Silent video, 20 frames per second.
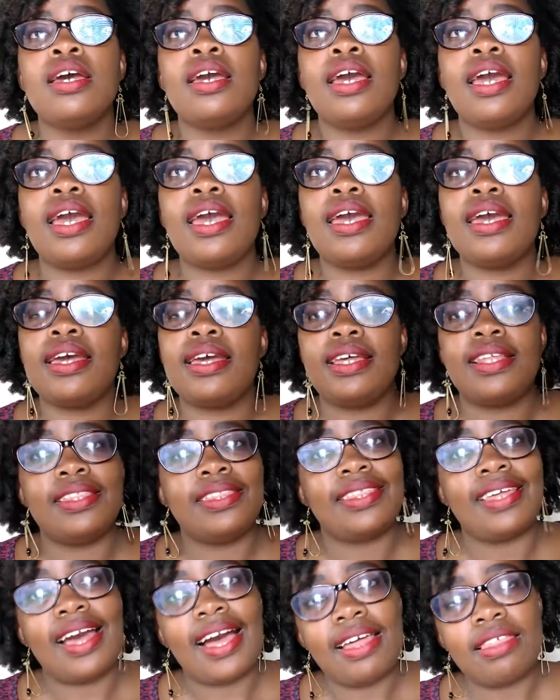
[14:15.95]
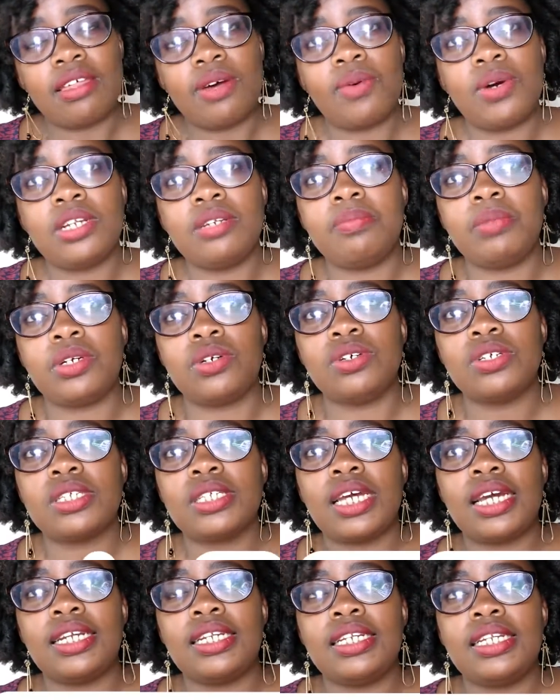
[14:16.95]
and the other one, because
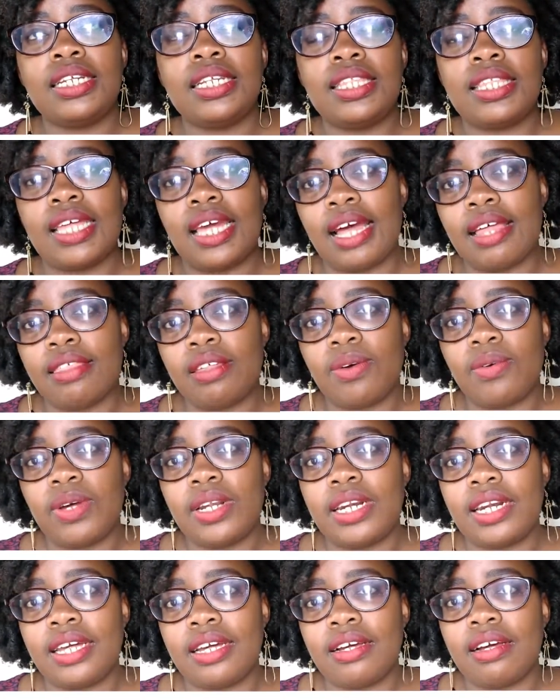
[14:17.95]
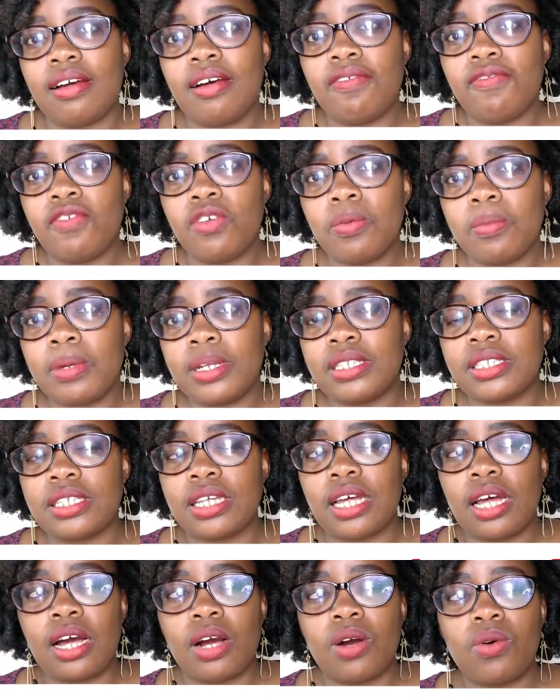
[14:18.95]
I did the other one like a few months
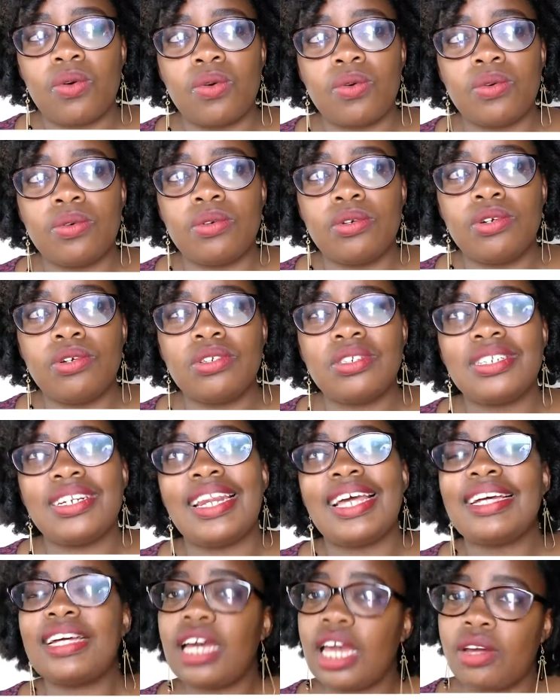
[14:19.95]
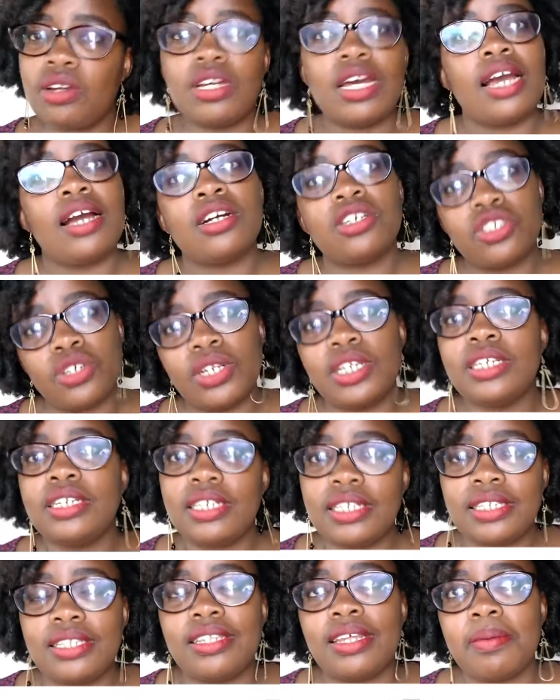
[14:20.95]
ago, not like I actually
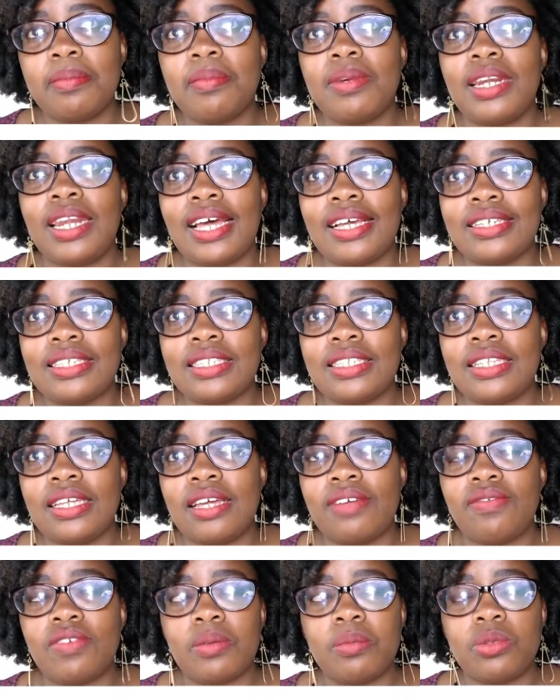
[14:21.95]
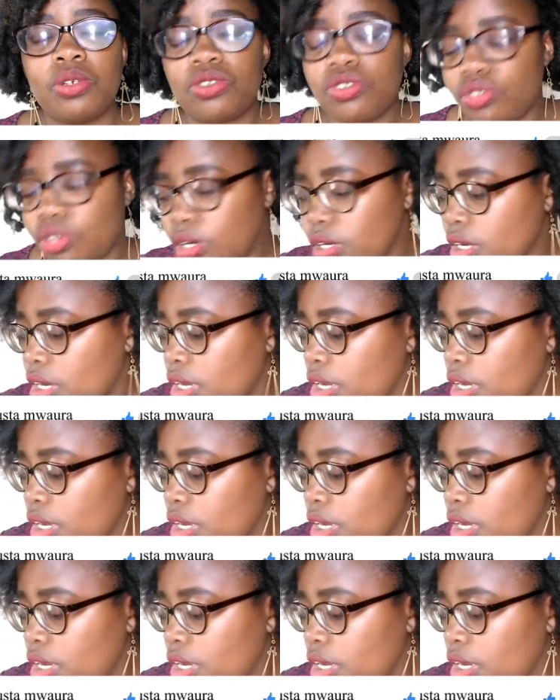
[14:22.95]
did them last year, if I'm not wrong.